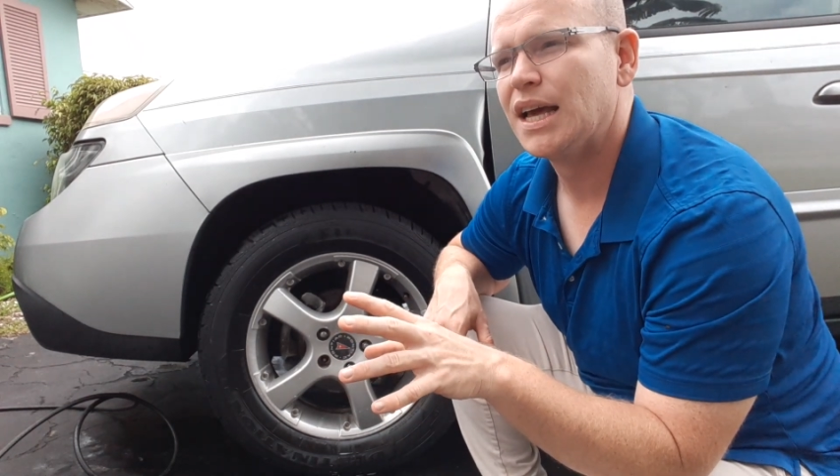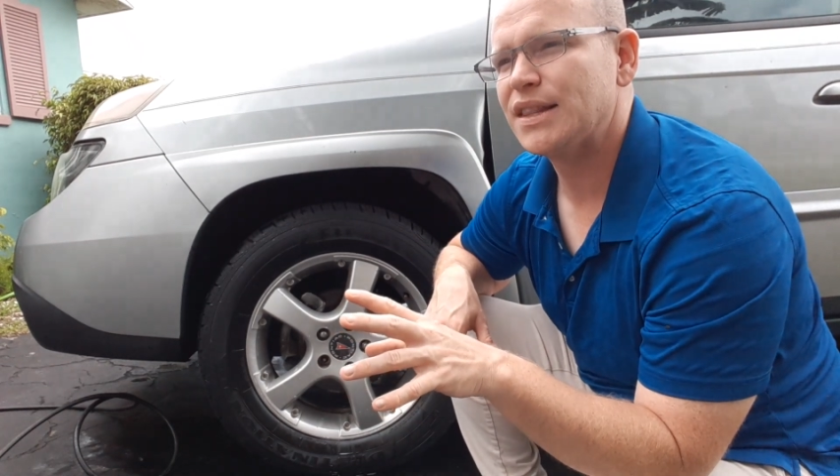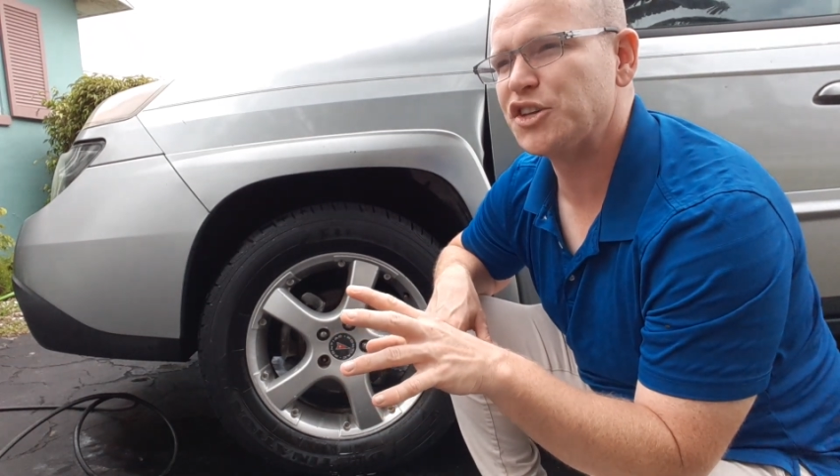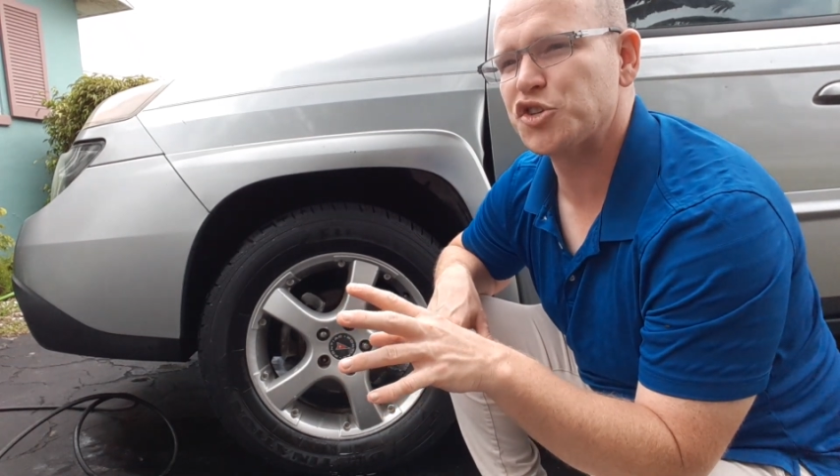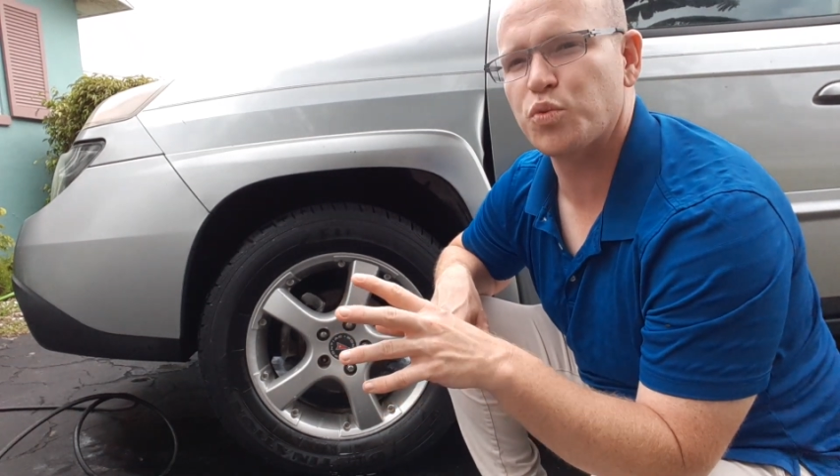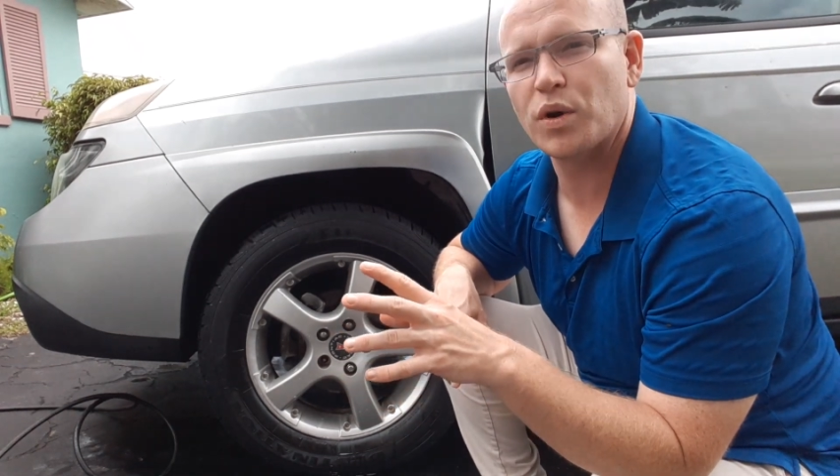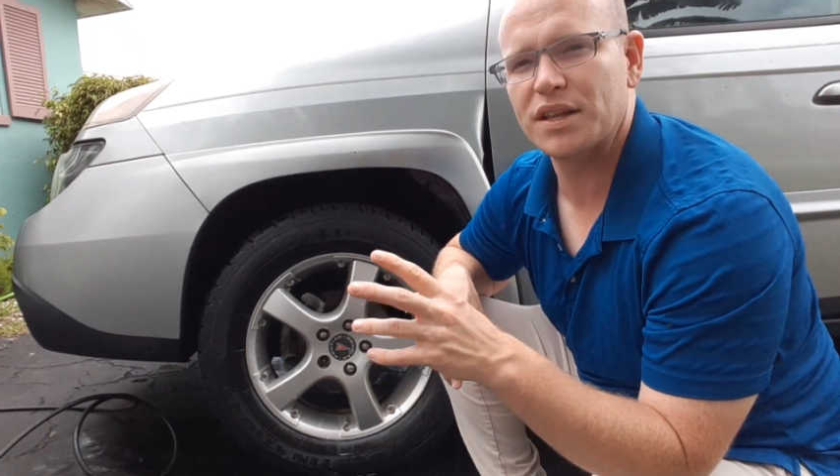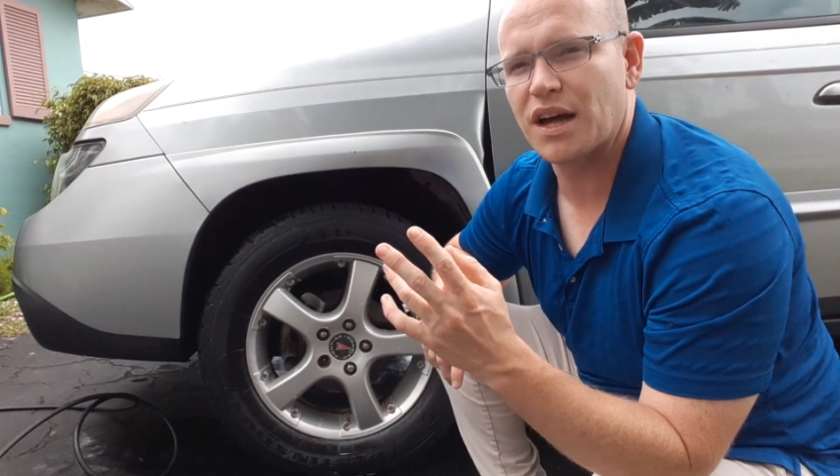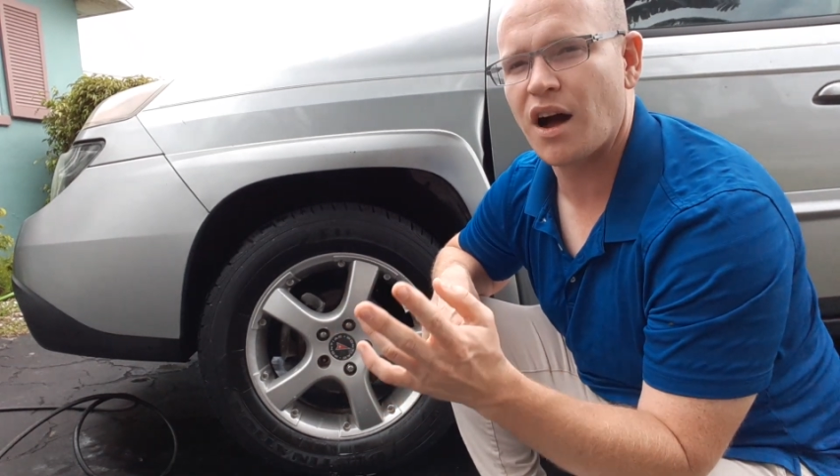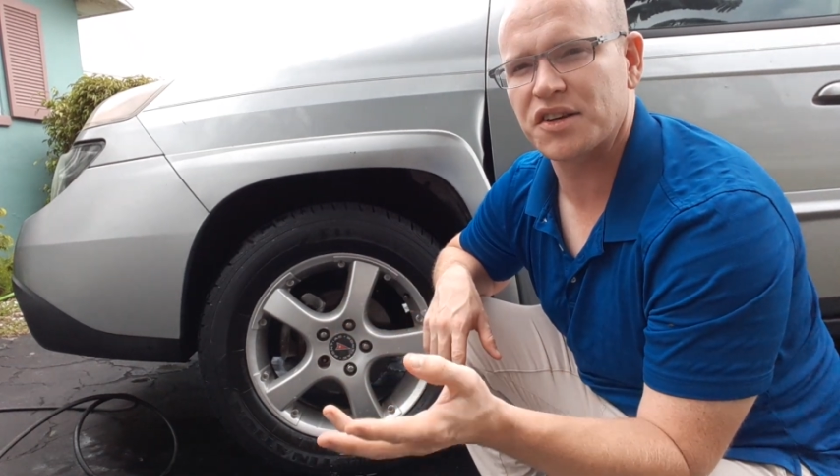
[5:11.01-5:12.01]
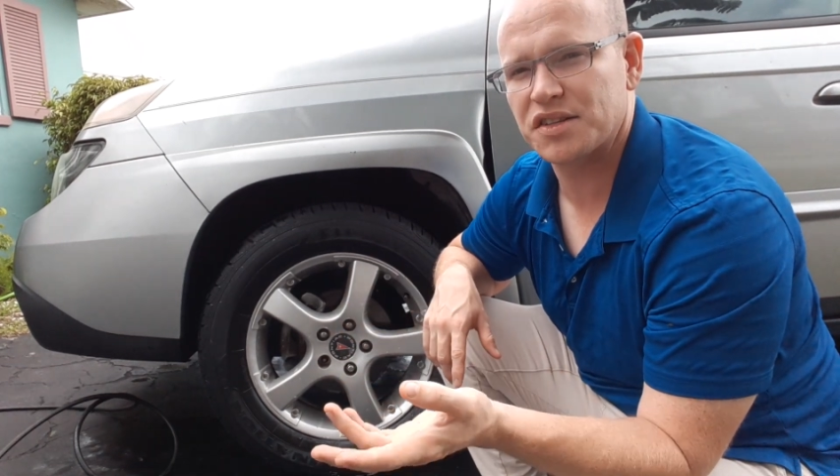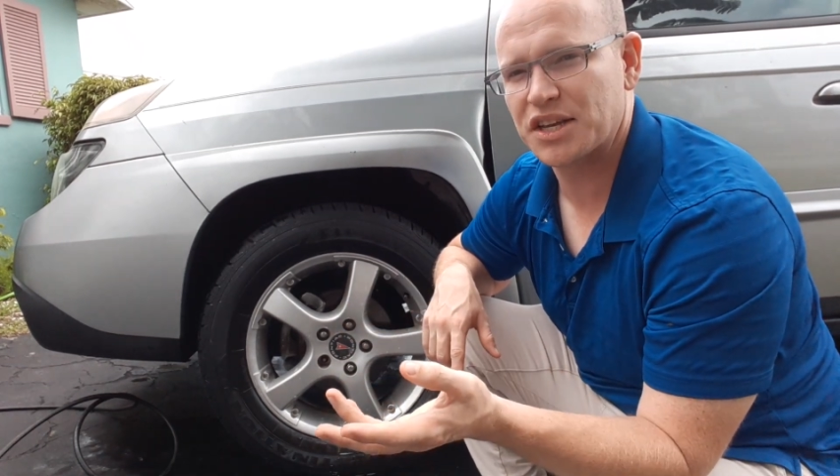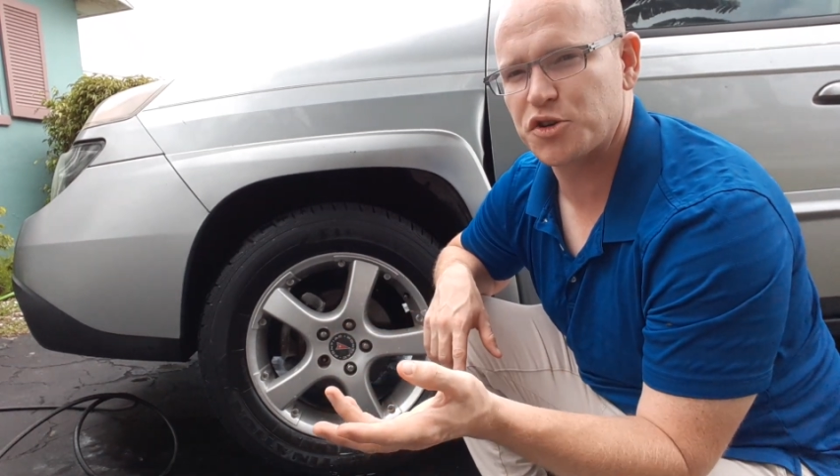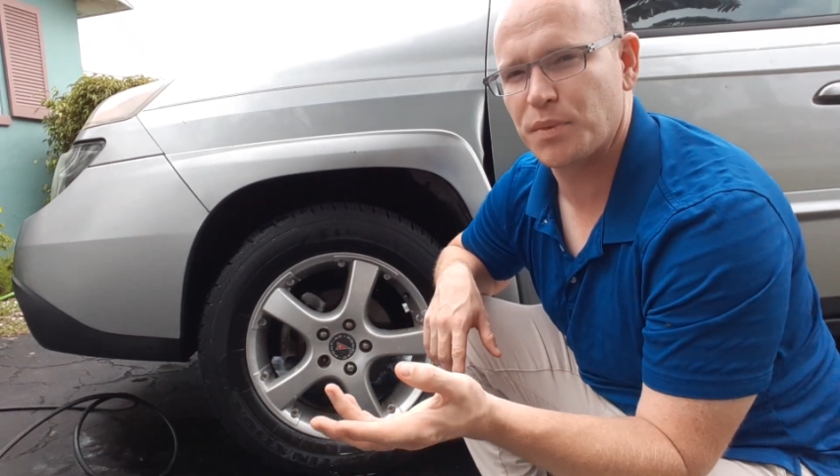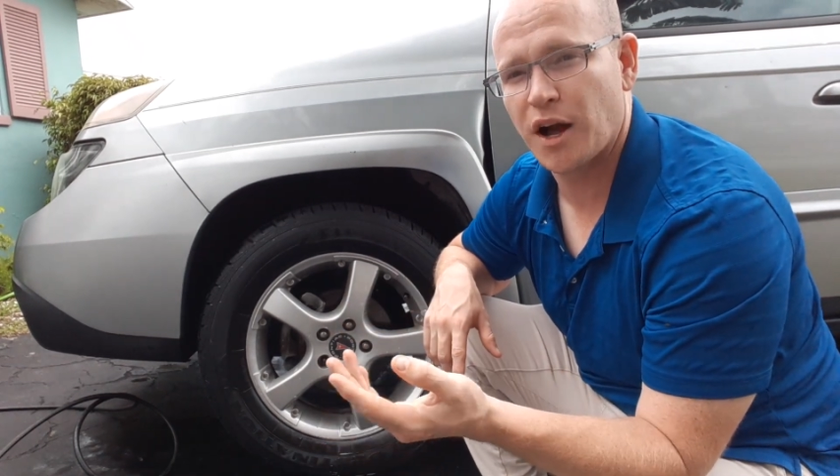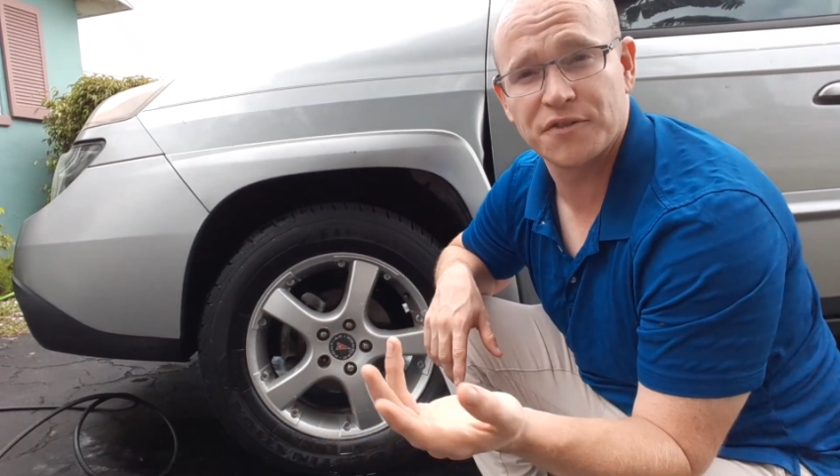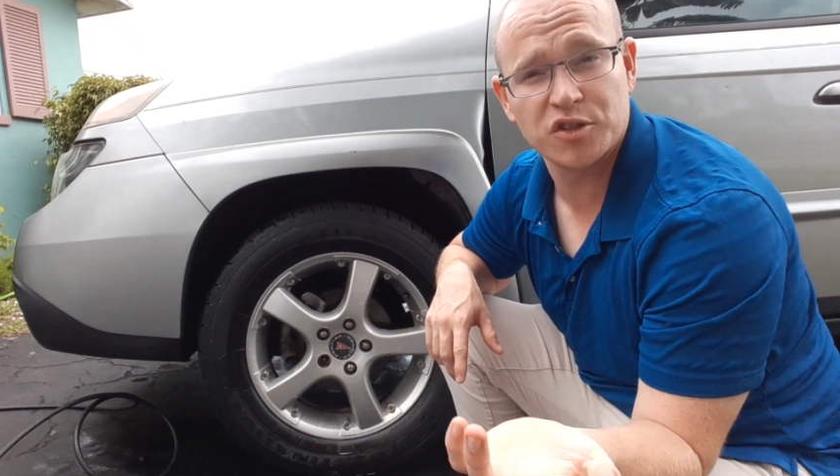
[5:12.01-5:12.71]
They just wanted the oxidation to be off.